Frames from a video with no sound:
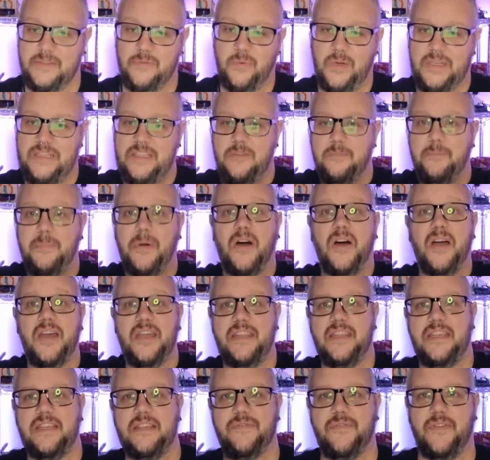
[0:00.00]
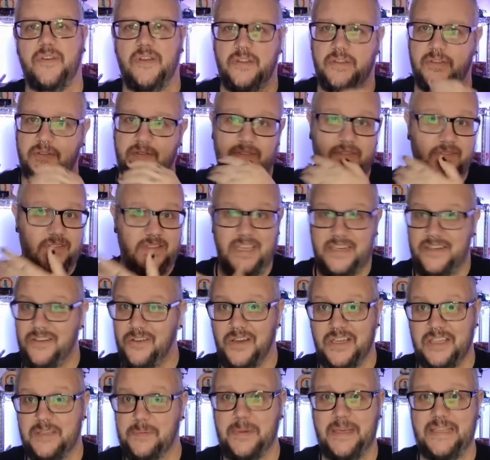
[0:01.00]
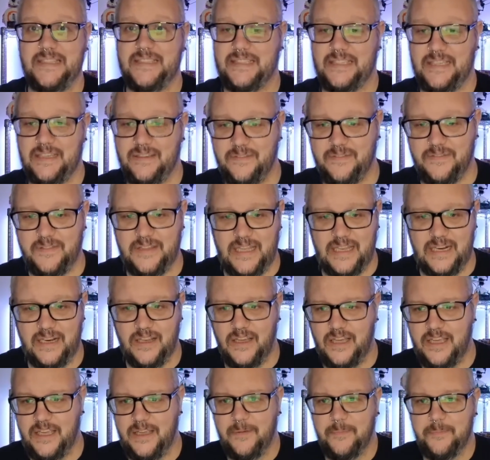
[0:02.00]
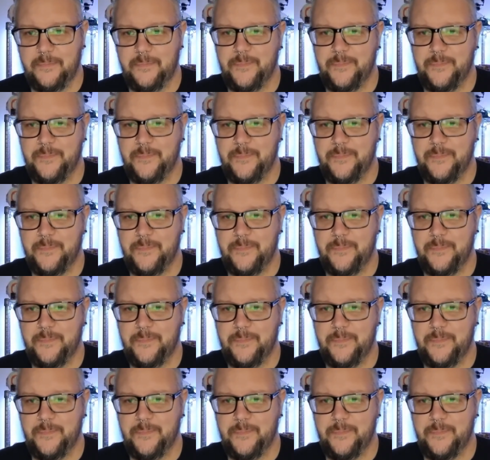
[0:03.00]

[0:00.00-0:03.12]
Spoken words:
When you buy these fonts, they're not expensive. They're like